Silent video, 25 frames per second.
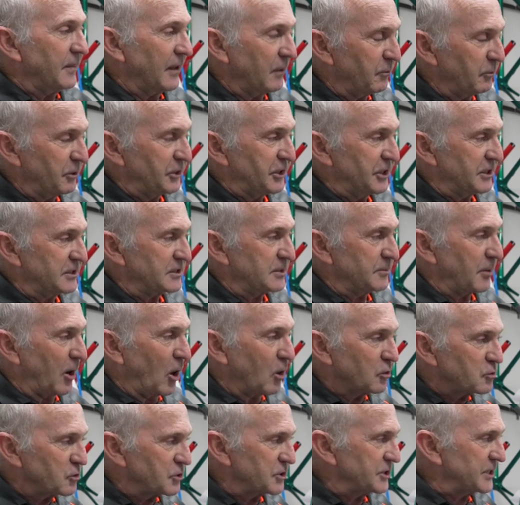Then we did some
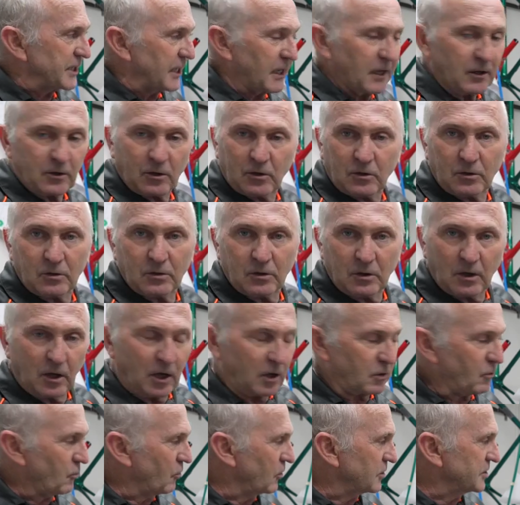ultrasound
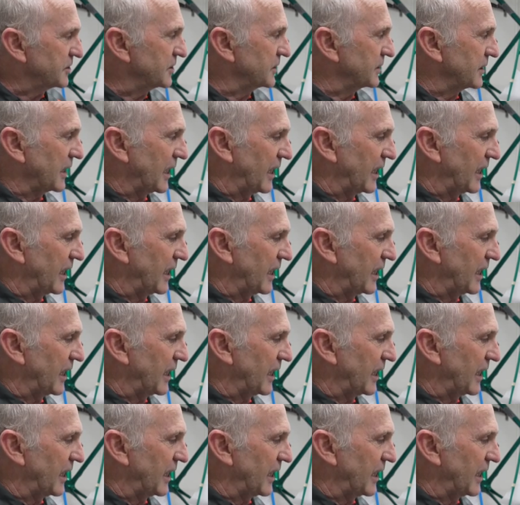across it,